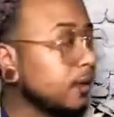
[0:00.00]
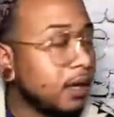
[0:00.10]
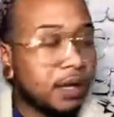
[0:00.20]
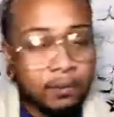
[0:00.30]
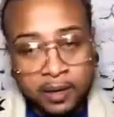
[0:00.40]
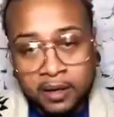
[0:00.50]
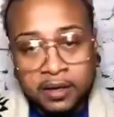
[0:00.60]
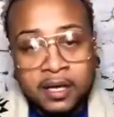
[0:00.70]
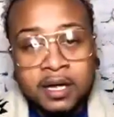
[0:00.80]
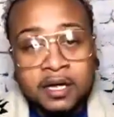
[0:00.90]
Anyway,
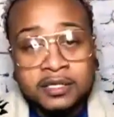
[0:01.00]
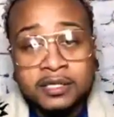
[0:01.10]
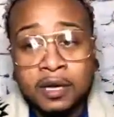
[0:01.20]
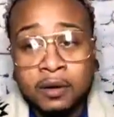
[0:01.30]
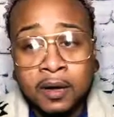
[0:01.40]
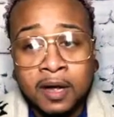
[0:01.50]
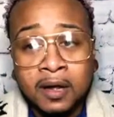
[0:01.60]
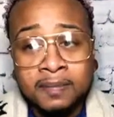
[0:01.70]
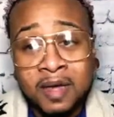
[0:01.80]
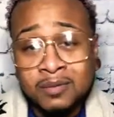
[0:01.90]
so
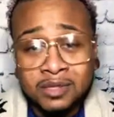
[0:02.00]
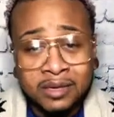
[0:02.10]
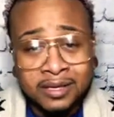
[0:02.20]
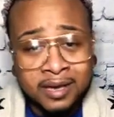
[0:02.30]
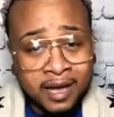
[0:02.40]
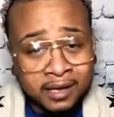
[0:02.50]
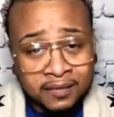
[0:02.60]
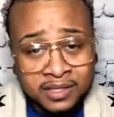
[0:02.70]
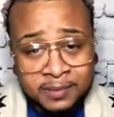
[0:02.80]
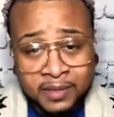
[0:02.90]
that was only
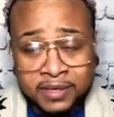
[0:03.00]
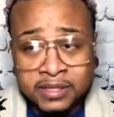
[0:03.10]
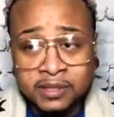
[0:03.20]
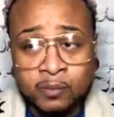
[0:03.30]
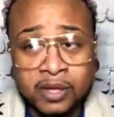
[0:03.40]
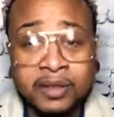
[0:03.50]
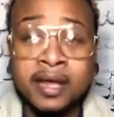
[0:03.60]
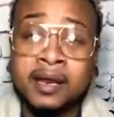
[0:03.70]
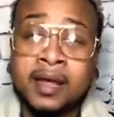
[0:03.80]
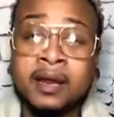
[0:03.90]
negative experience with
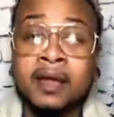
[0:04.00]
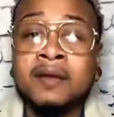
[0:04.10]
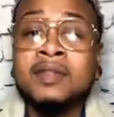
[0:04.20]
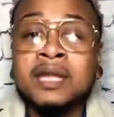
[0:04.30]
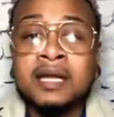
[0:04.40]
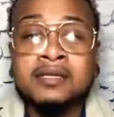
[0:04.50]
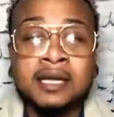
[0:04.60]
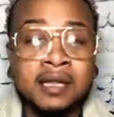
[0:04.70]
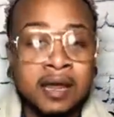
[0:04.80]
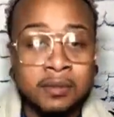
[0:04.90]
Atlanta. Everything else
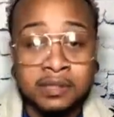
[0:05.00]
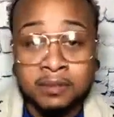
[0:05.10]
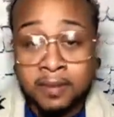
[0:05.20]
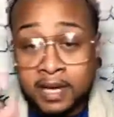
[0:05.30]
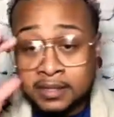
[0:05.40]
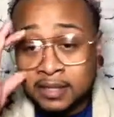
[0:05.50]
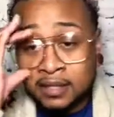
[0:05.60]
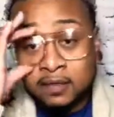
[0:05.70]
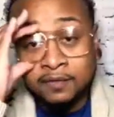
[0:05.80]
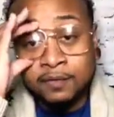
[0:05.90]
in Atlanta was
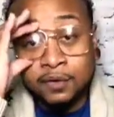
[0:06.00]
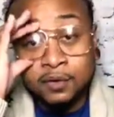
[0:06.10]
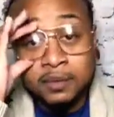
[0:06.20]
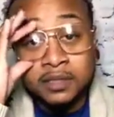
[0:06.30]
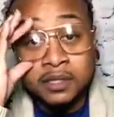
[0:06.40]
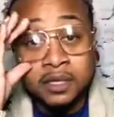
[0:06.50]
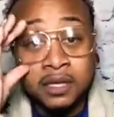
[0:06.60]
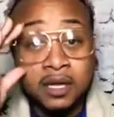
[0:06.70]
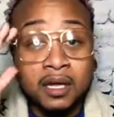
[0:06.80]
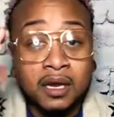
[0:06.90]
amazing. The food was
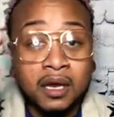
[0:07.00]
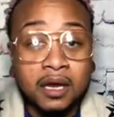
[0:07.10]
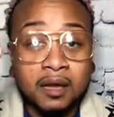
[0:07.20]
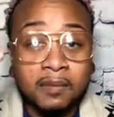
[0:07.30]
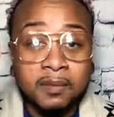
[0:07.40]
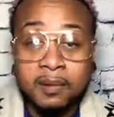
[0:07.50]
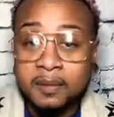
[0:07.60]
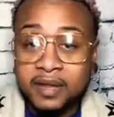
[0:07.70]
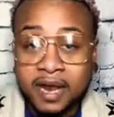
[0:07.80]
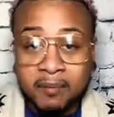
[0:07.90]
good. The
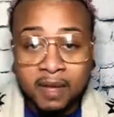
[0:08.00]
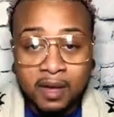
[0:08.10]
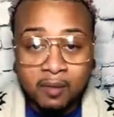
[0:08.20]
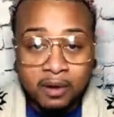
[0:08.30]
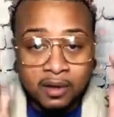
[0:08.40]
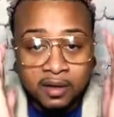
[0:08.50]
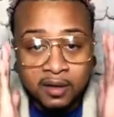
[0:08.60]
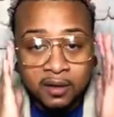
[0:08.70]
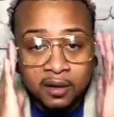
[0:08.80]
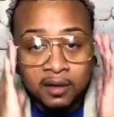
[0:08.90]
people that I met were
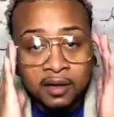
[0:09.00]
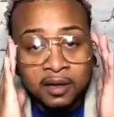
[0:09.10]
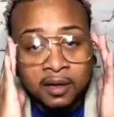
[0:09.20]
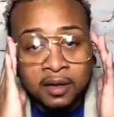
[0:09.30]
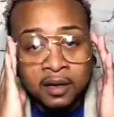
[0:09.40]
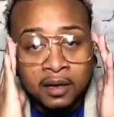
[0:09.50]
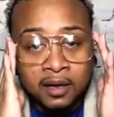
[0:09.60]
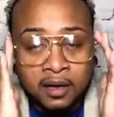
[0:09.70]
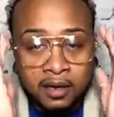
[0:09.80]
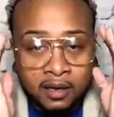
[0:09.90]
good.
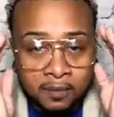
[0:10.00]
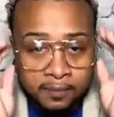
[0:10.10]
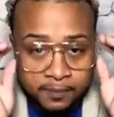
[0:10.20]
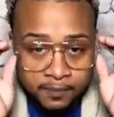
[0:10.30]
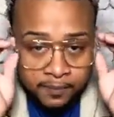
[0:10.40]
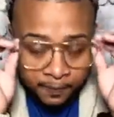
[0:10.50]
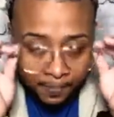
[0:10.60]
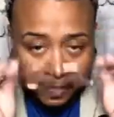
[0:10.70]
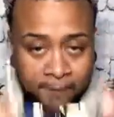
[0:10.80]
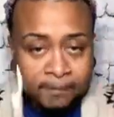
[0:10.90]
I
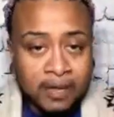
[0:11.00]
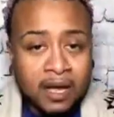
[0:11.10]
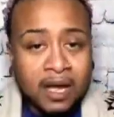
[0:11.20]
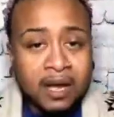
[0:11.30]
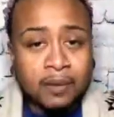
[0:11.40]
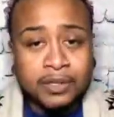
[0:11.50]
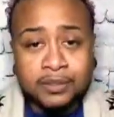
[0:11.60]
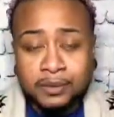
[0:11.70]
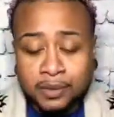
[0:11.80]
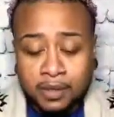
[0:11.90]
went
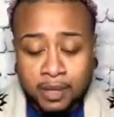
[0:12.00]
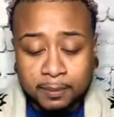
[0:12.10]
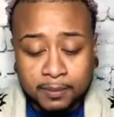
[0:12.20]
to like